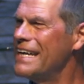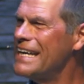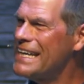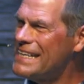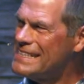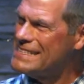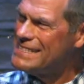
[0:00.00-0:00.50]

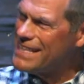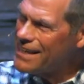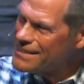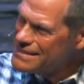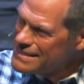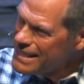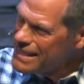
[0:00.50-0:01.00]
He,
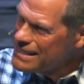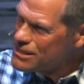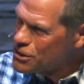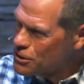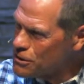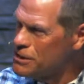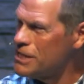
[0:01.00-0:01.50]
does, he
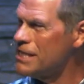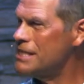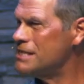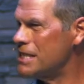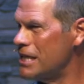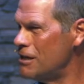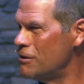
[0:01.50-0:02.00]
turned
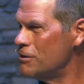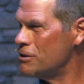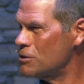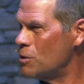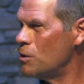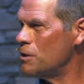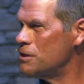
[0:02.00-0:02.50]
his ear
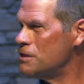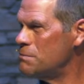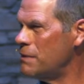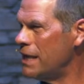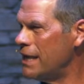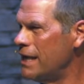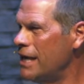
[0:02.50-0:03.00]
towards
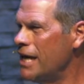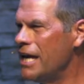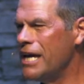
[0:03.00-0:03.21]
me.